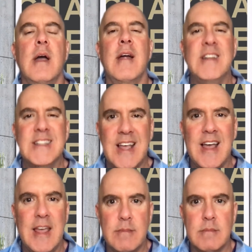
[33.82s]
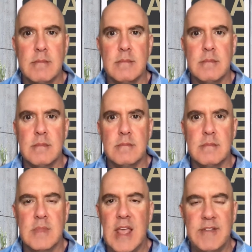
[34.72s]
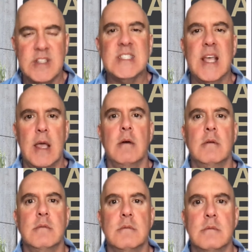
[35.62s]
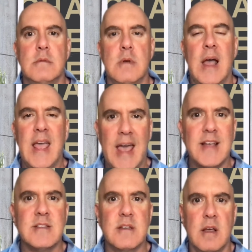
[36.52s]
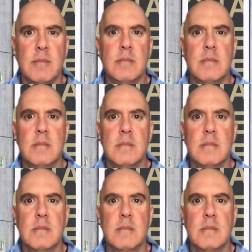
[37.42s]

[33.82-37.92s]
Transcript: every time they have a sale, I ask them,